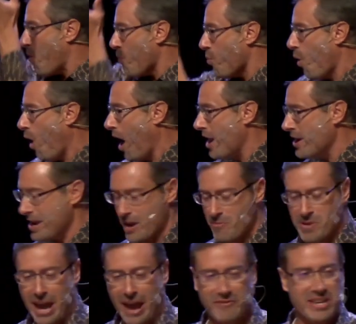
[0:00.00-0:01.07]
one, and
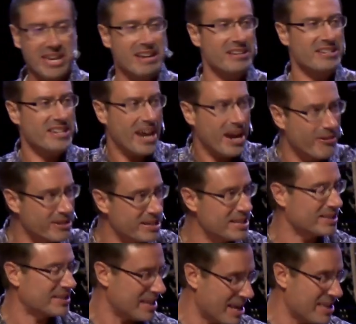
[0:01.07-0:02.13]
we have King
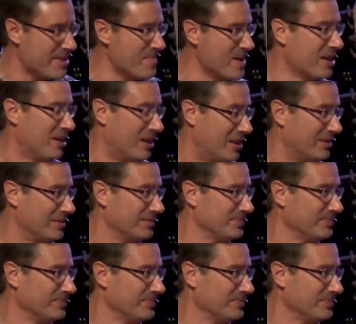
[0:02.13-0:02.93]
Darius in the middle.